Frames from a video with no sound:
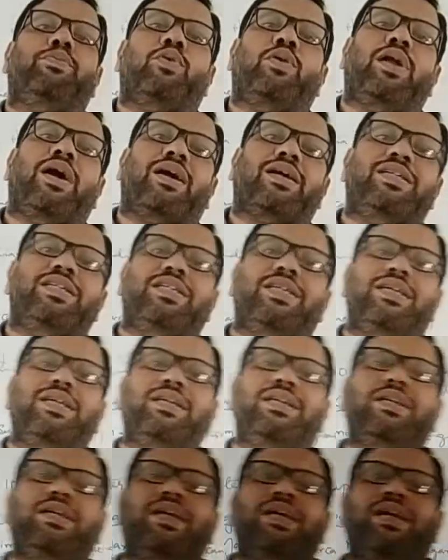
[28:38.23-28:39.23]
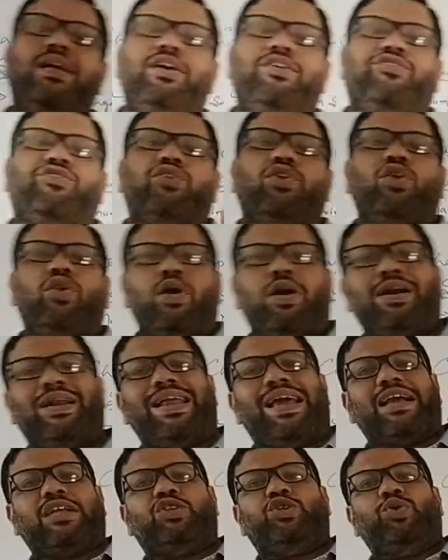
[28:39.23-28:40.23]
production is not
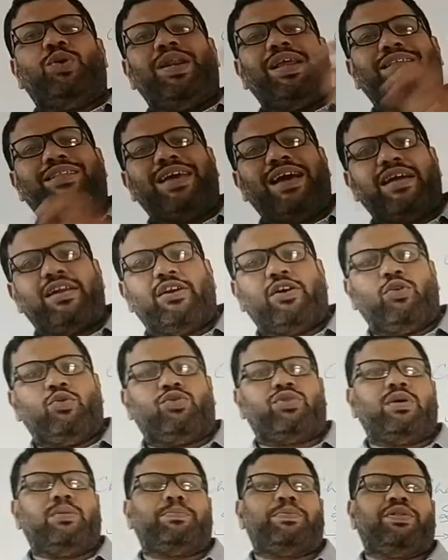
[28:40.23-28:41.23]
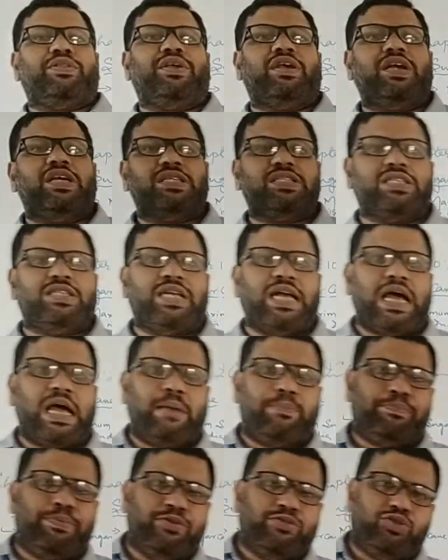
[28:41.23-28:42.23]
actually there in Uttar Pradesh, it
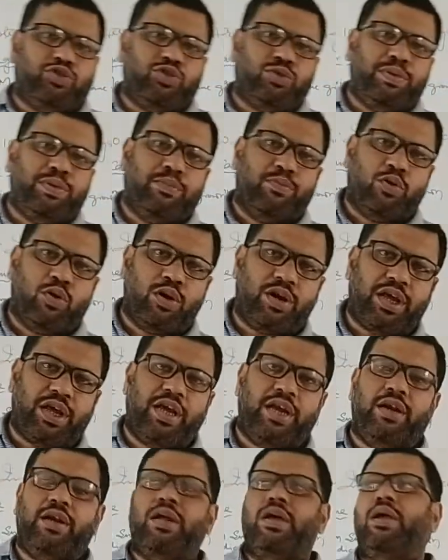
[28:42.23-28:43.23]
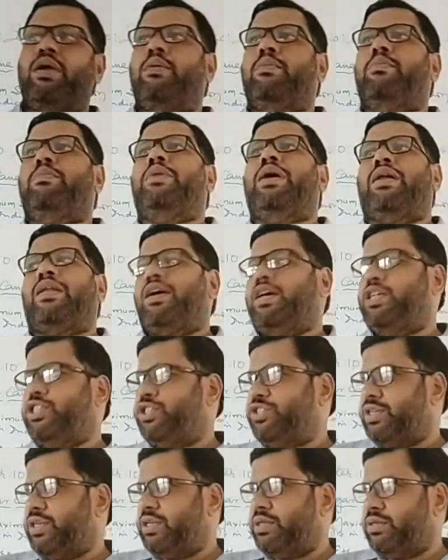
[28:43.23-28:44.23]
happens to be more in
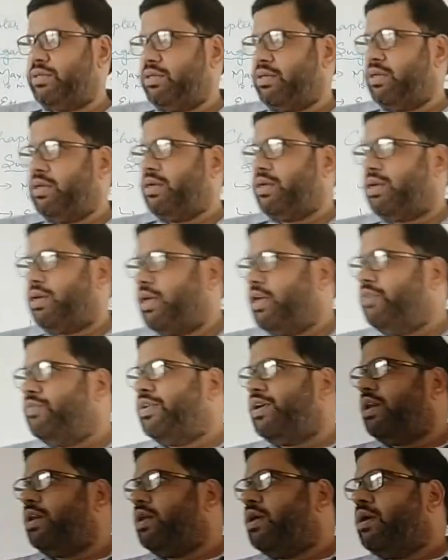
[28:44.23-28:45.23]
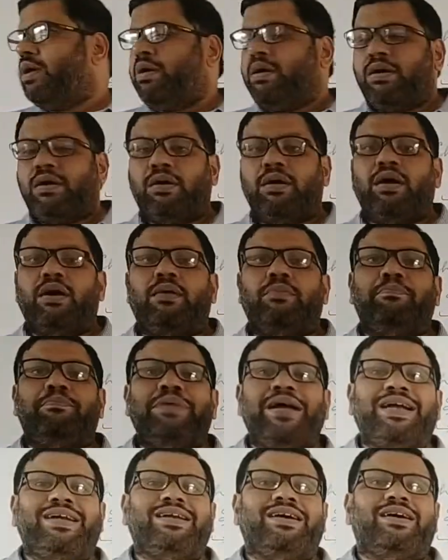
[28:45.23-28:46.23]
Maharashtra, even
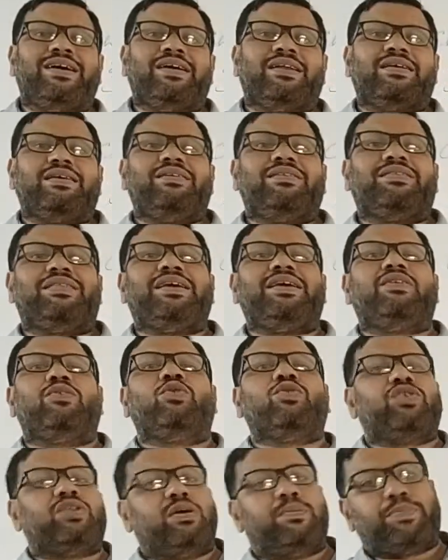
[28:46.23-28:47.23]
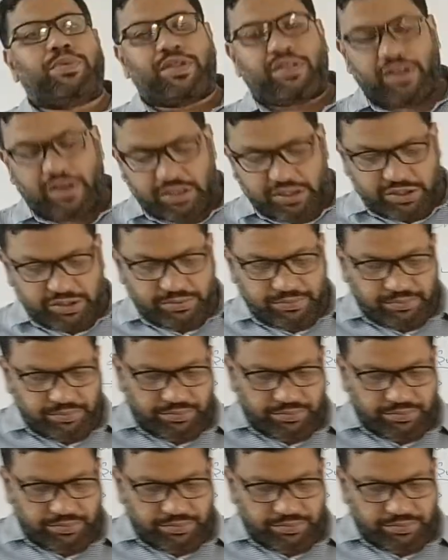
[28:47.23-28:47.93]
better than Uttar Pradesh.